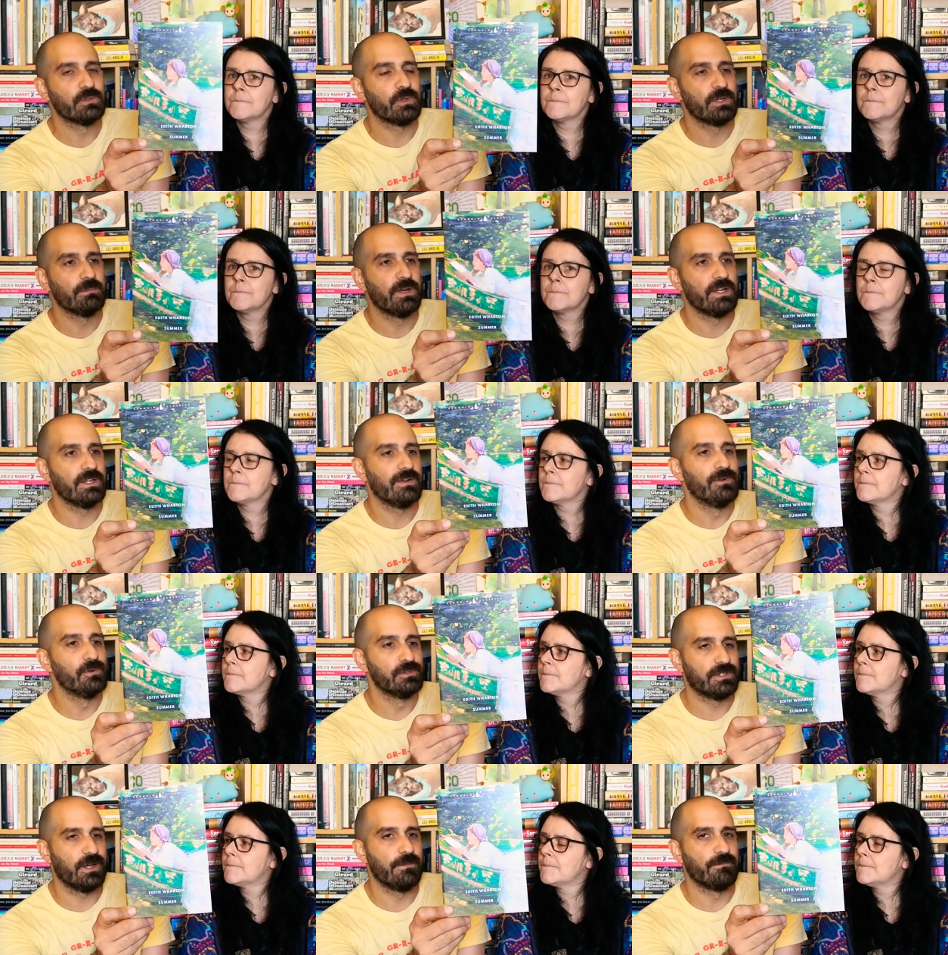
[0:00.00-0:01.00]
Speaker 1: is one of my
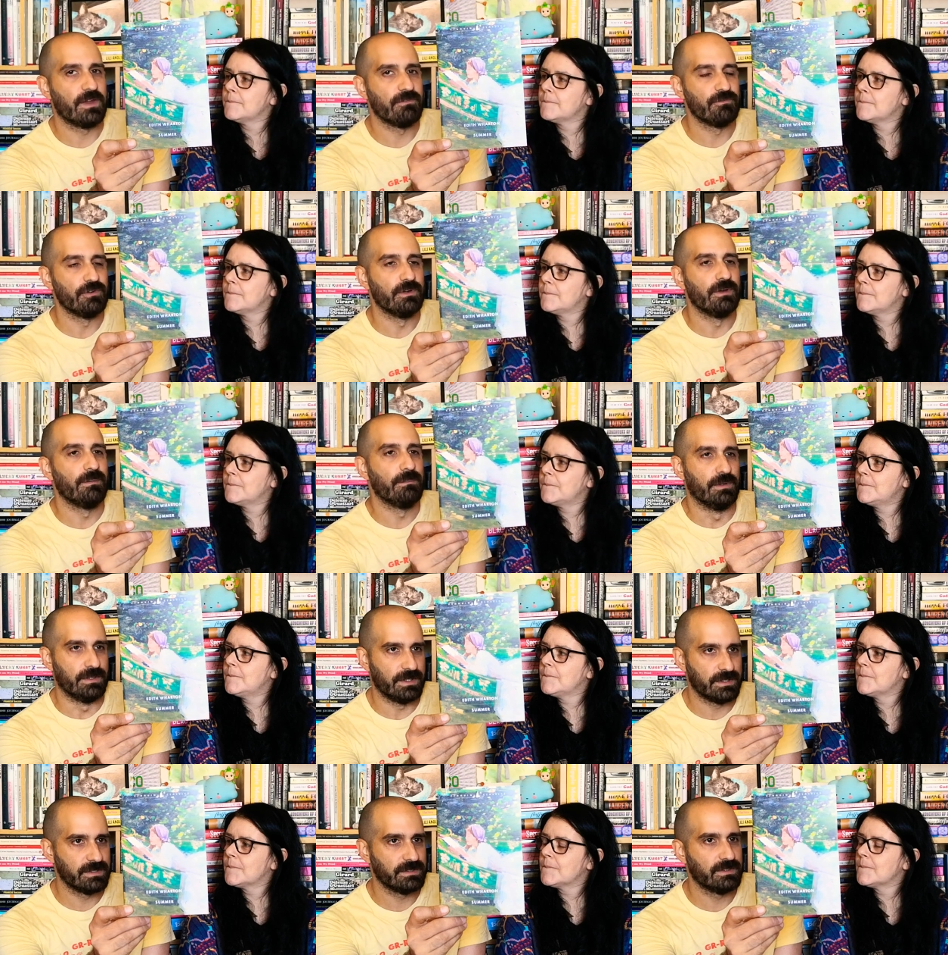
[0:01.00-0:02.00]
all-time favourite
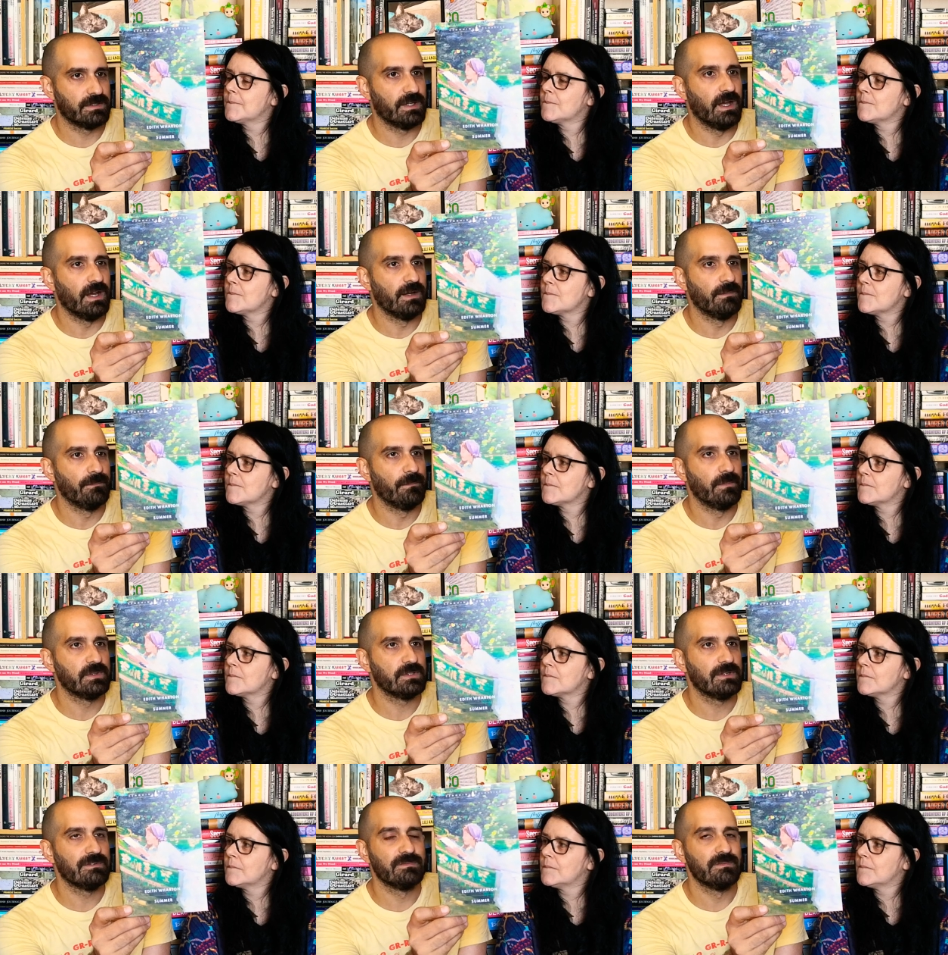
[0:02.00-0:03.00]
books. Um,
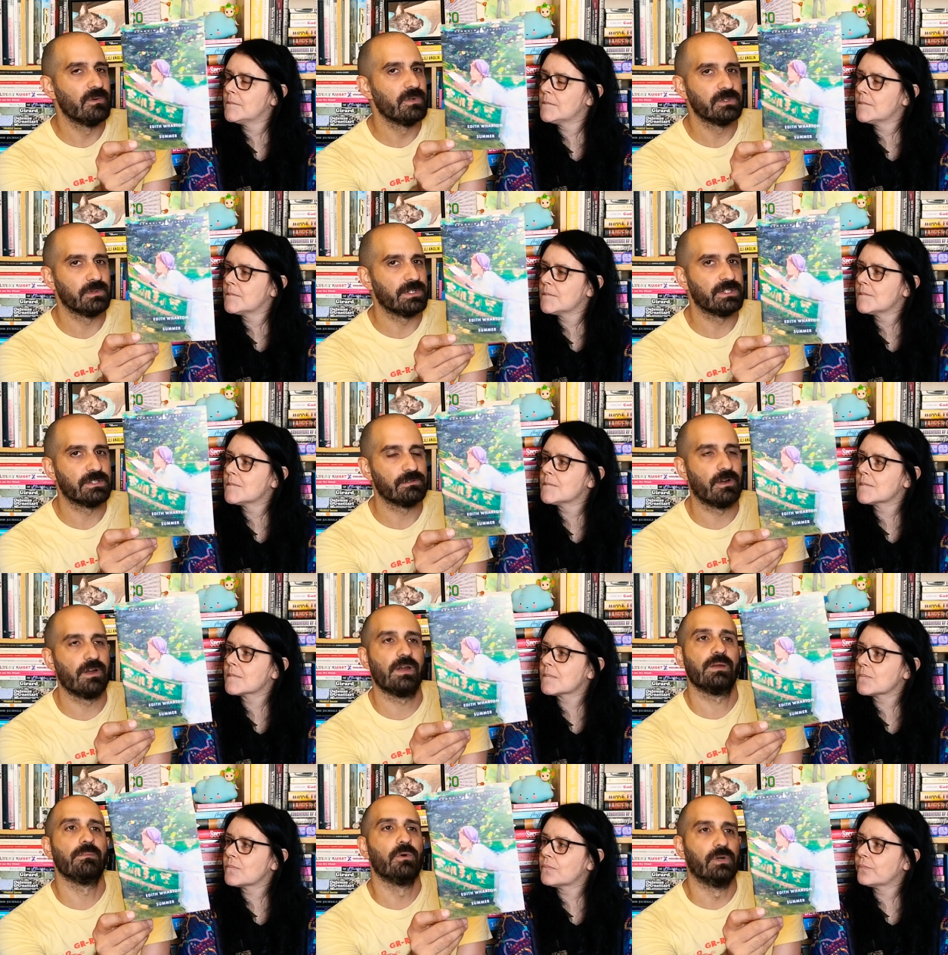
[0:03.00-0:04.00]
so I've always wanted to
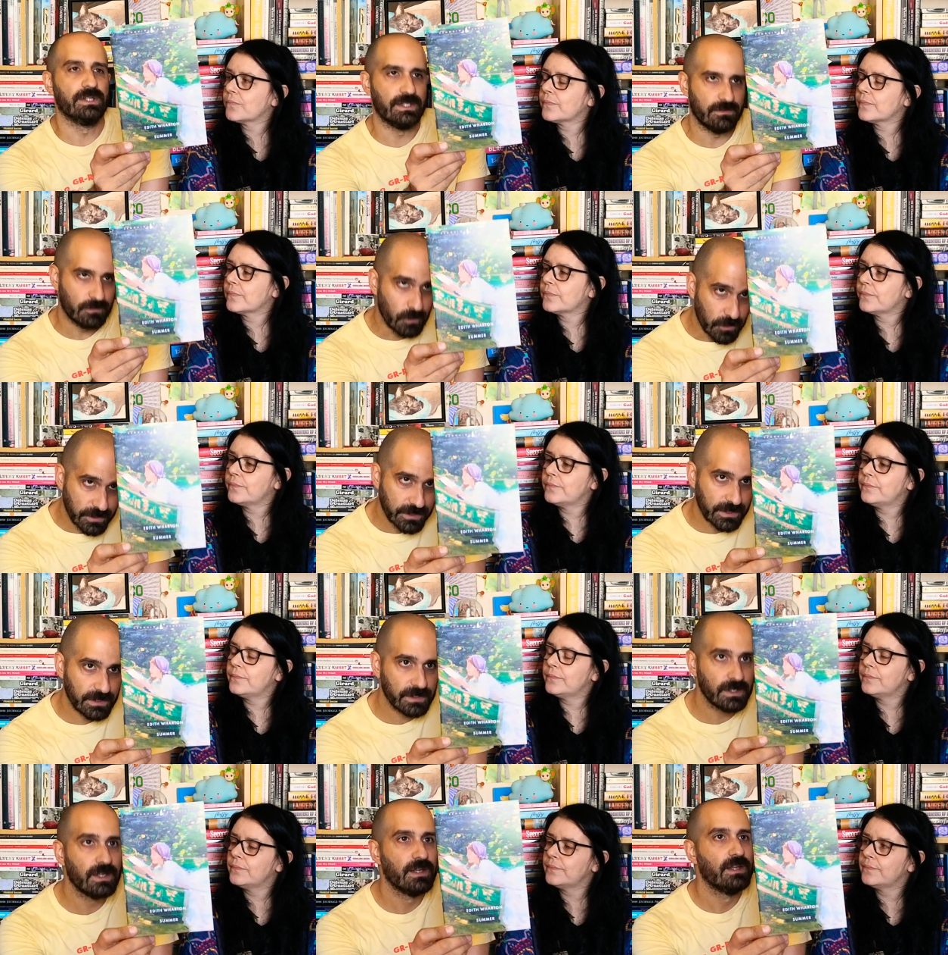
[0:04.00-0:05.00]
try more Edith
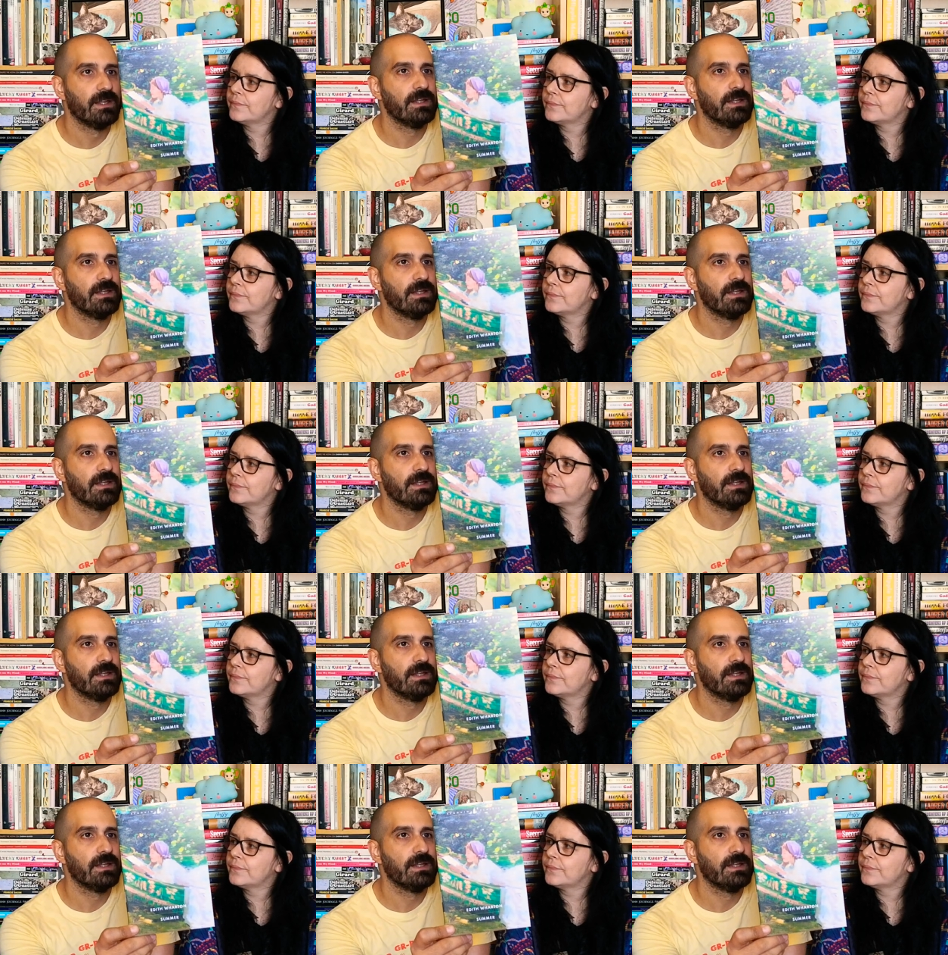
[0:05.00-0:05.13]
Wharton.